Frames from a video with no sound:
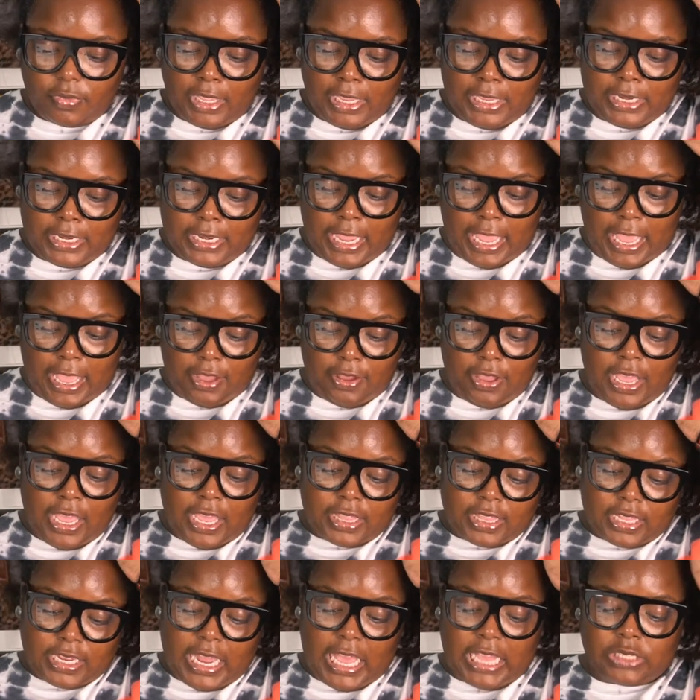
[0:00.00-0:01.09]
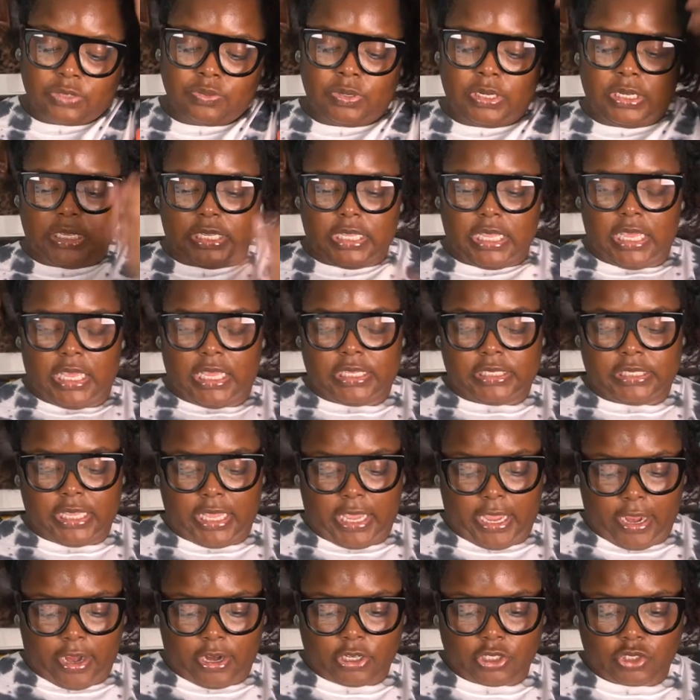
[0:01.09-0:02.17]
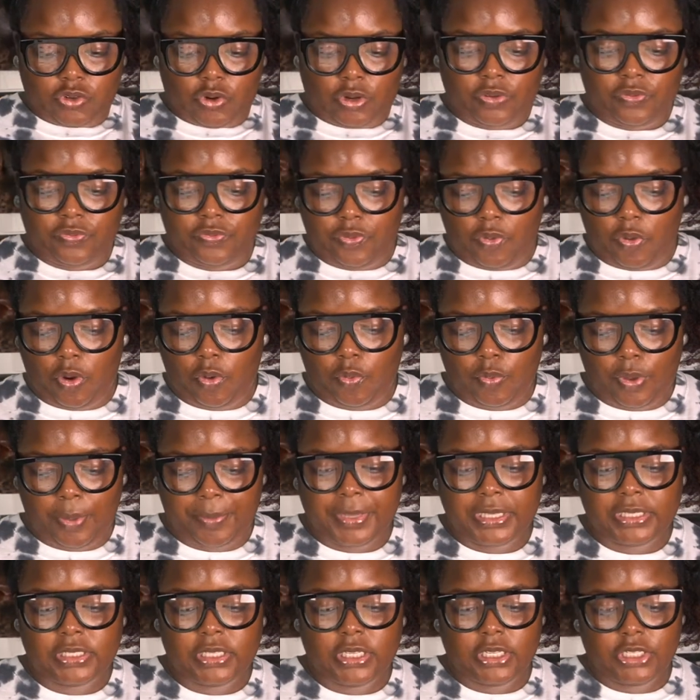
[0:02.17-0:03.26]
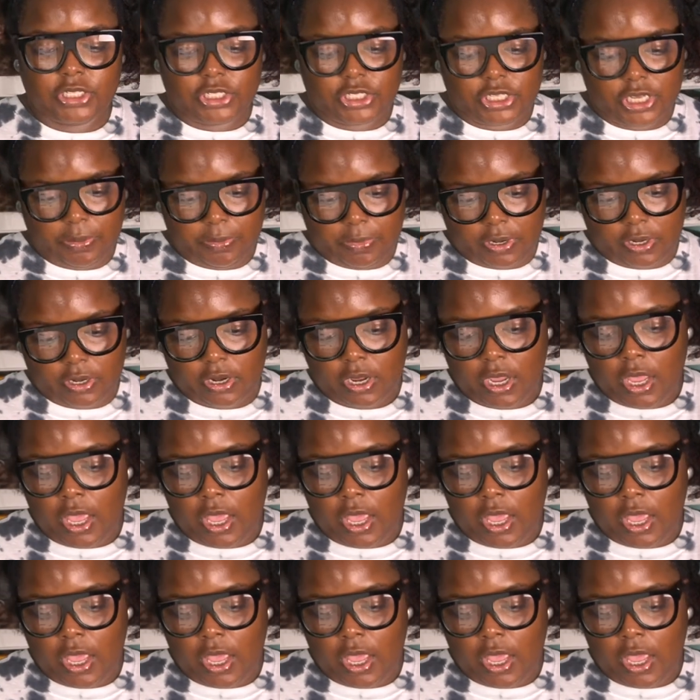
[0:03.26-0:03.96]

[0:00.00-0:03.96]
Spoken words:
Now, the next one is the Air Jordan 4 Women's Shimmer.